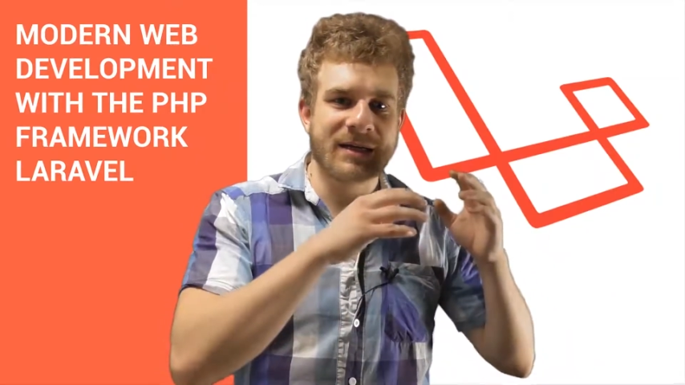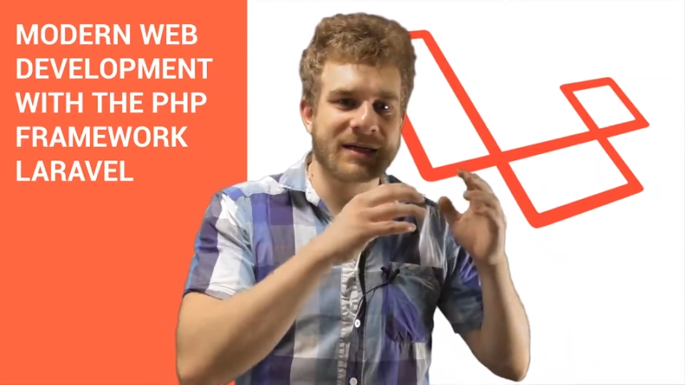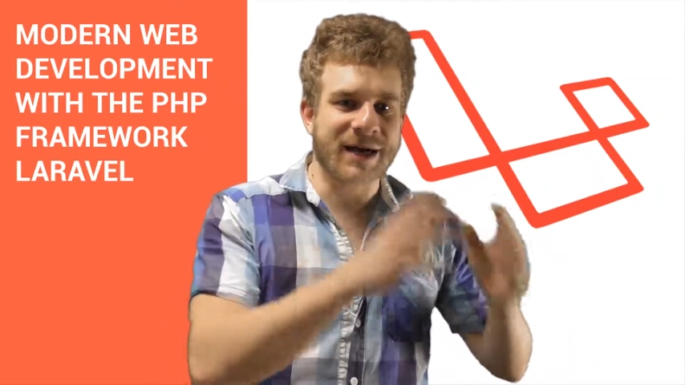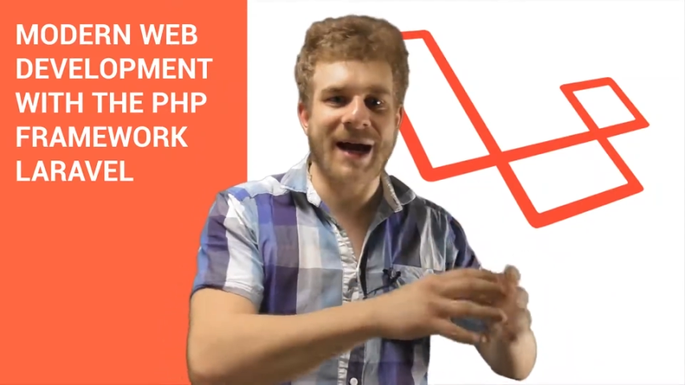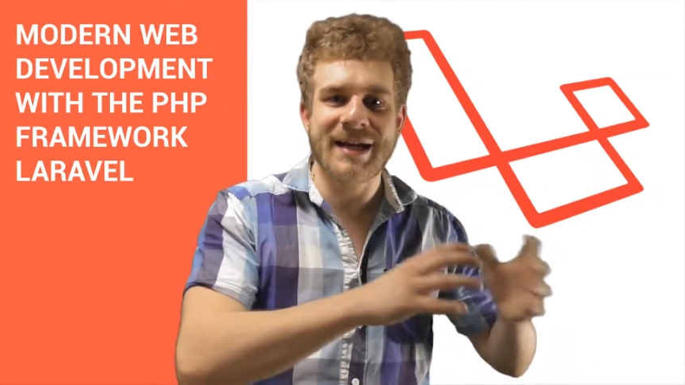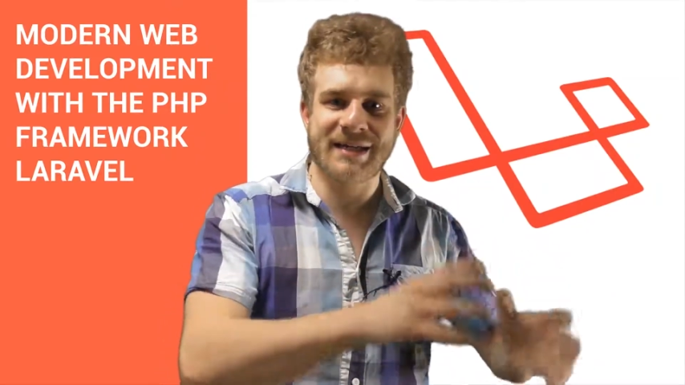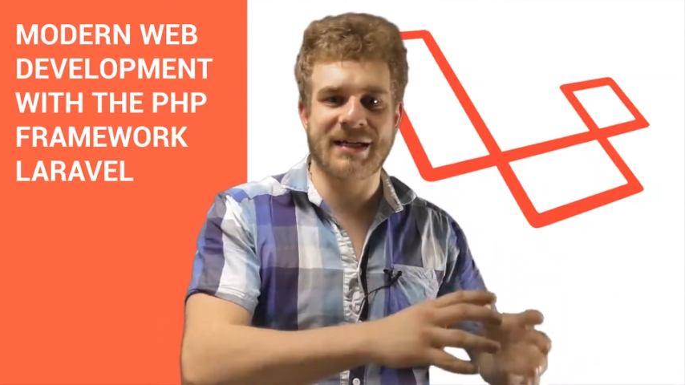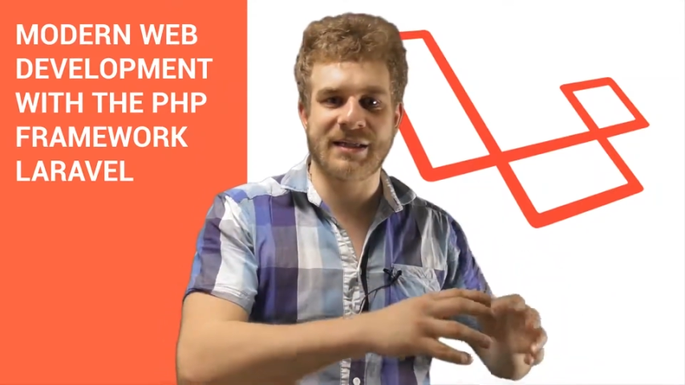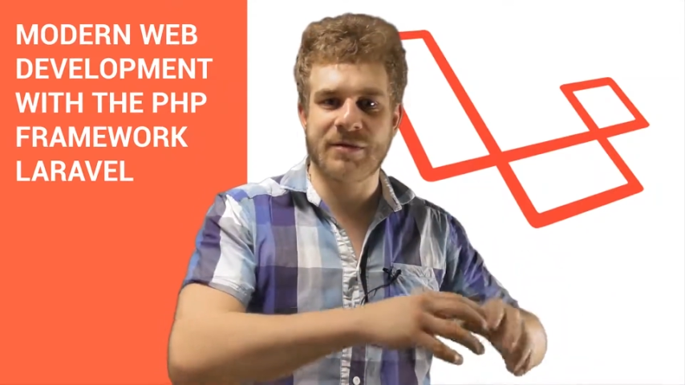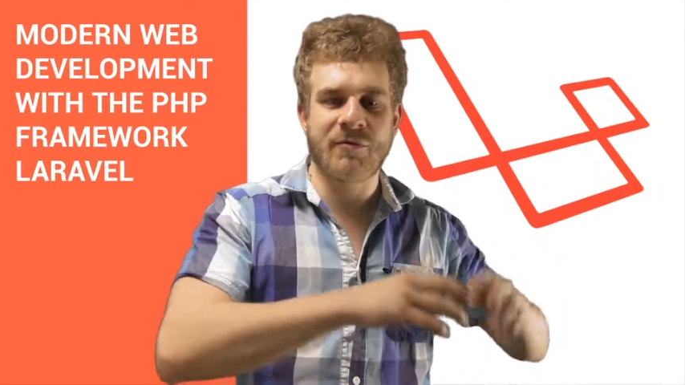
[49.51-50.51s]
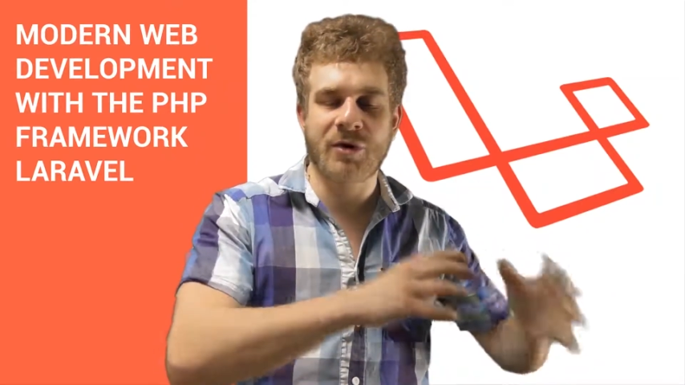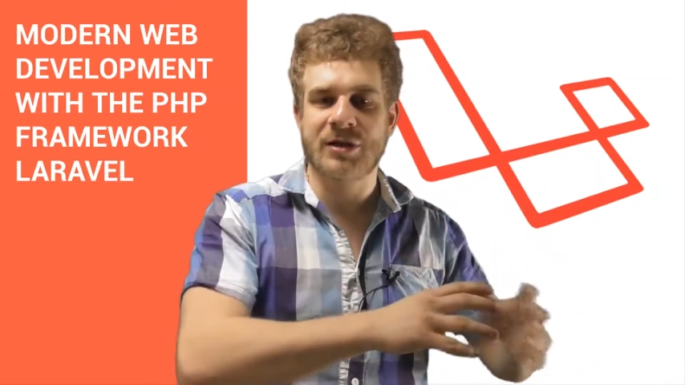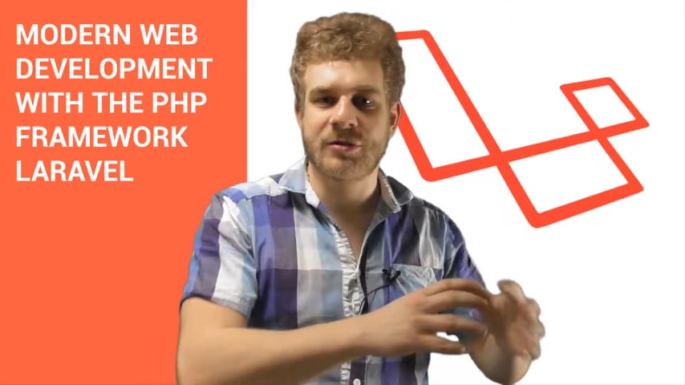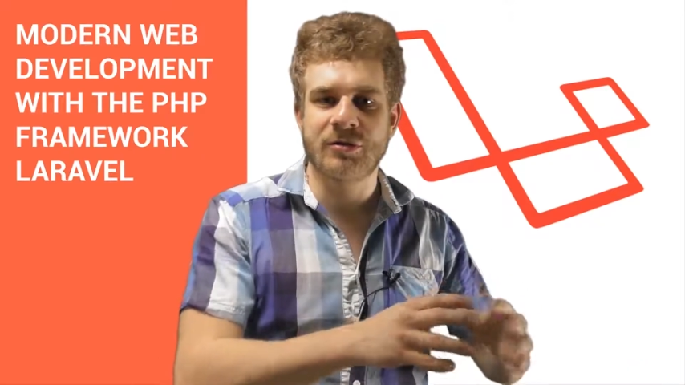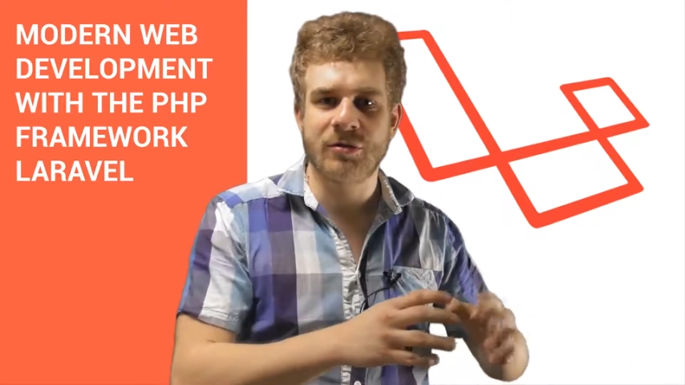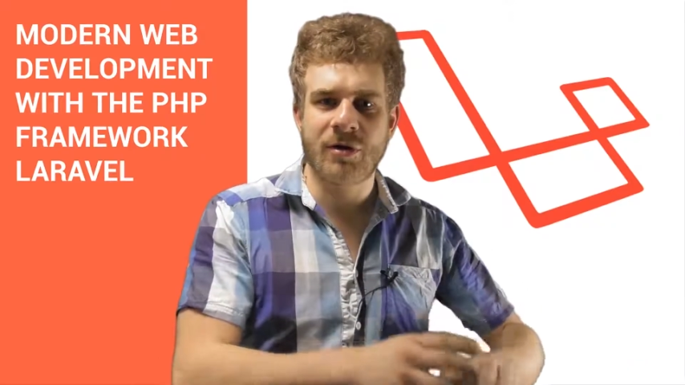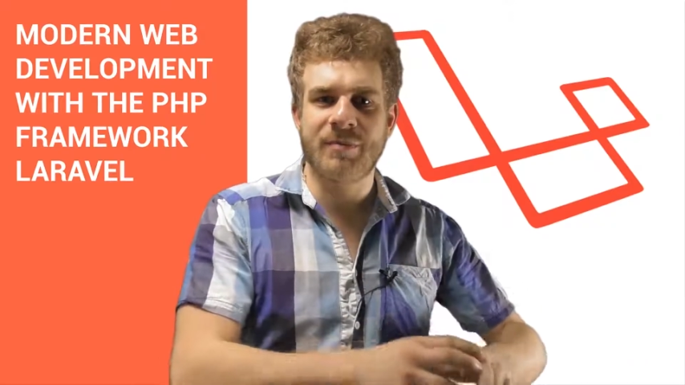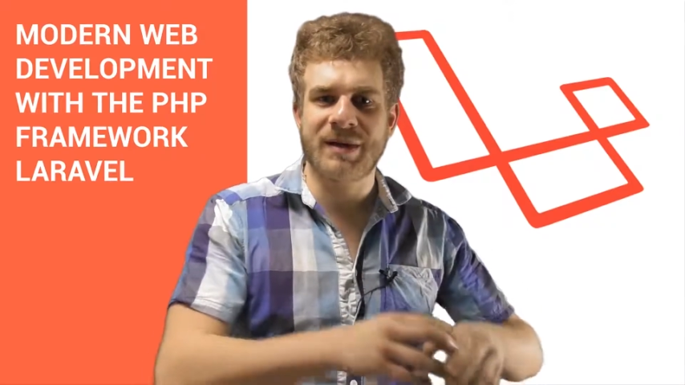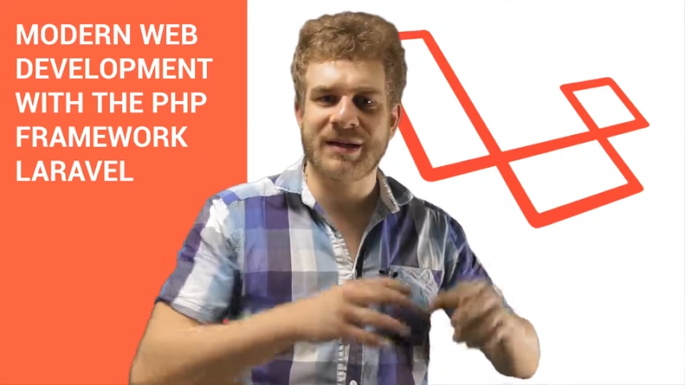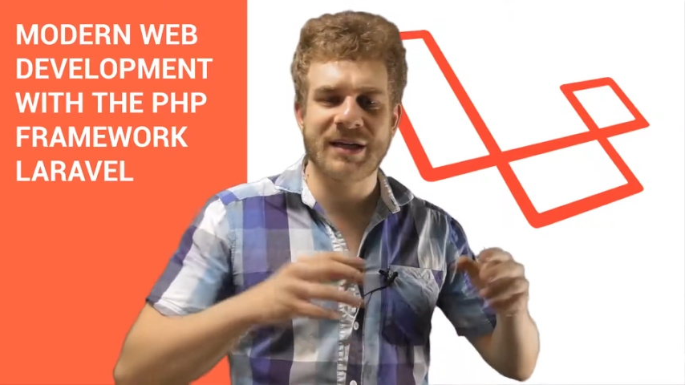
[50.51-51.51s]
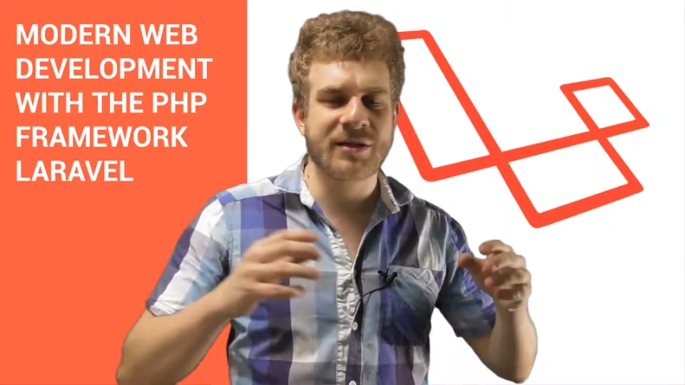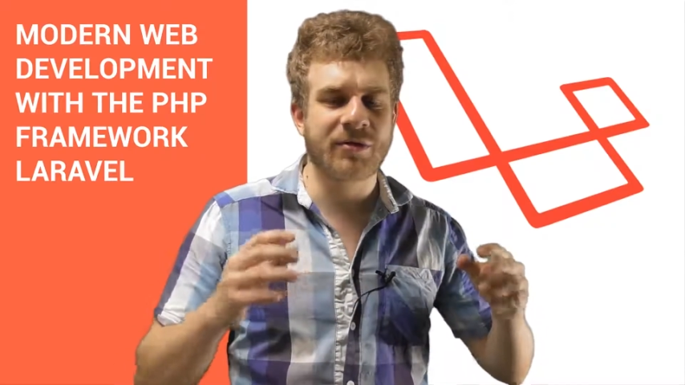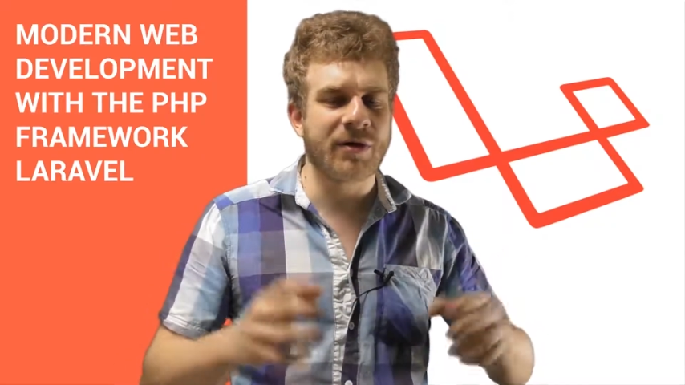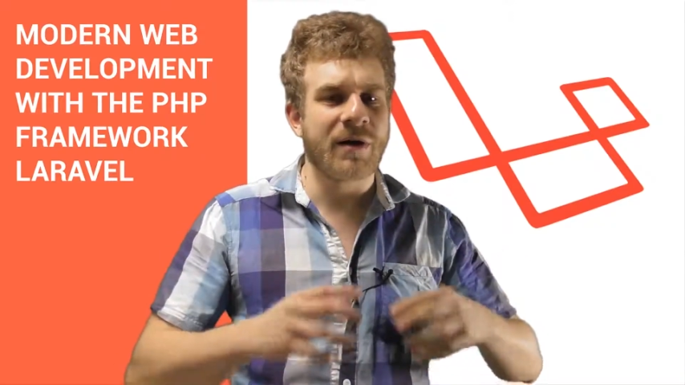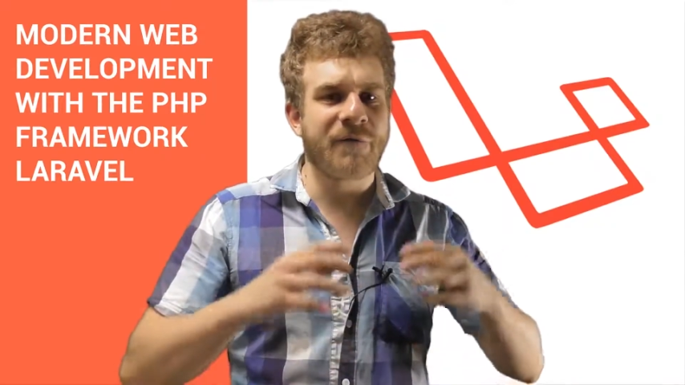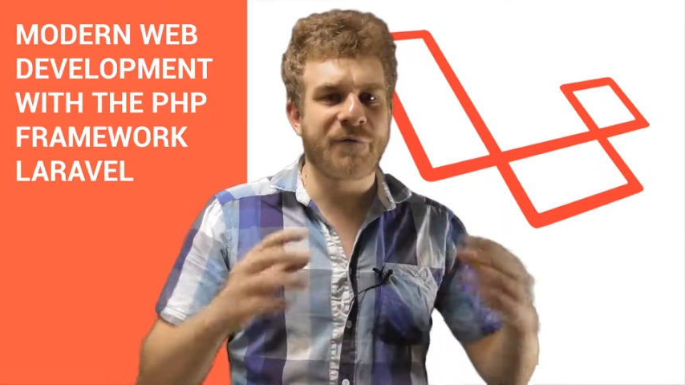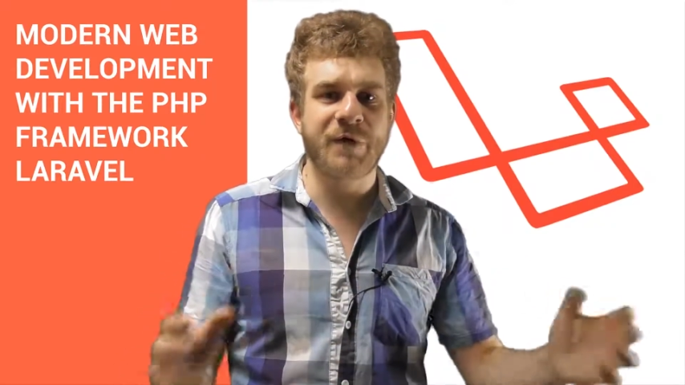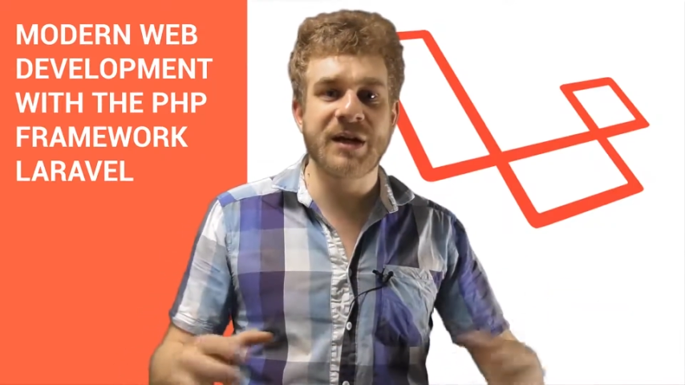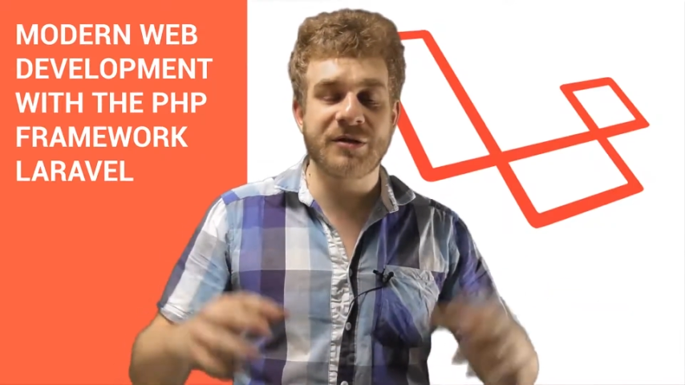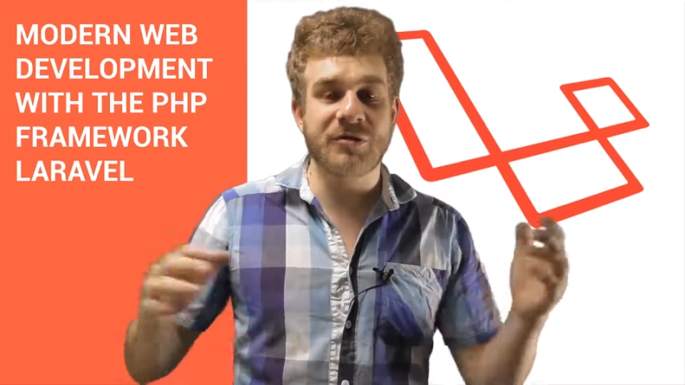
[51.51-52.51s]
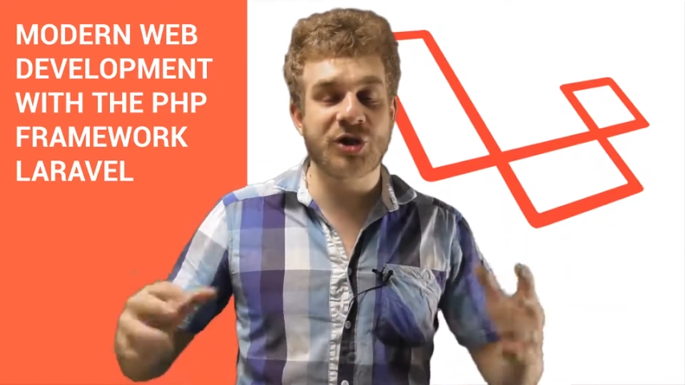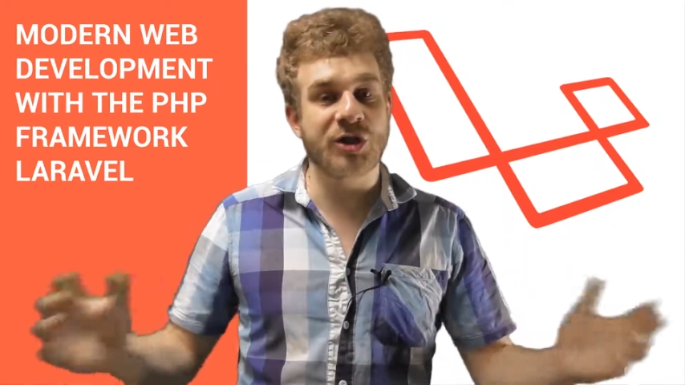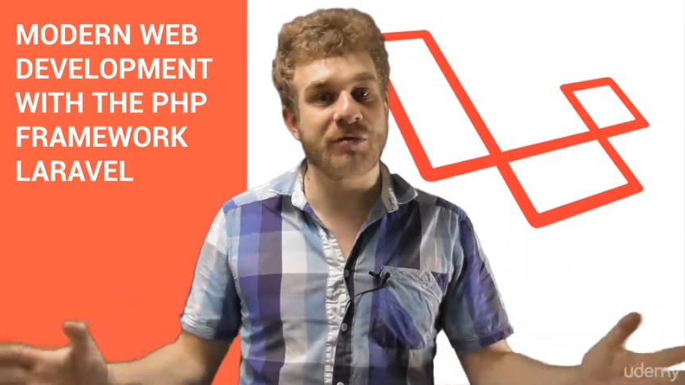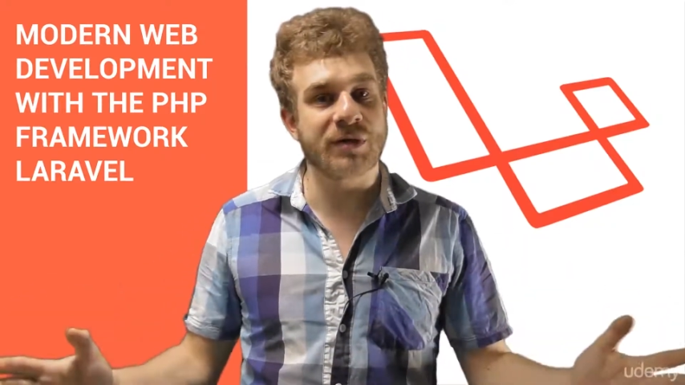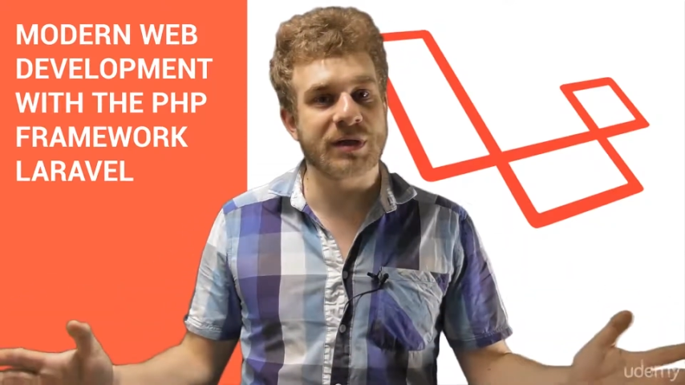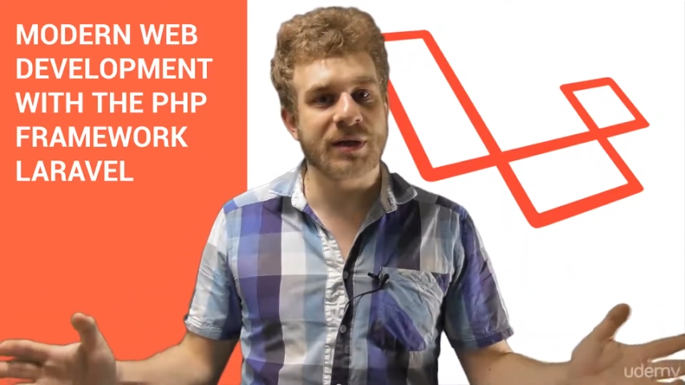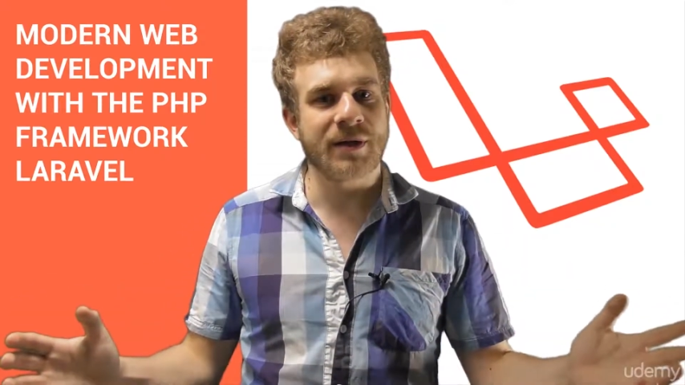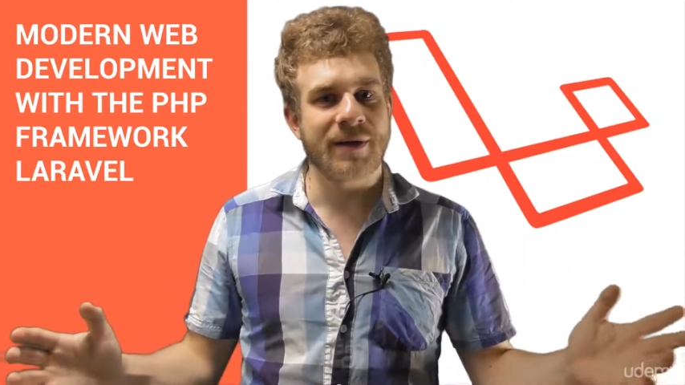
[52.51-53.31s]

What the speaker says: guidance on what to learn, but that you're free to choose.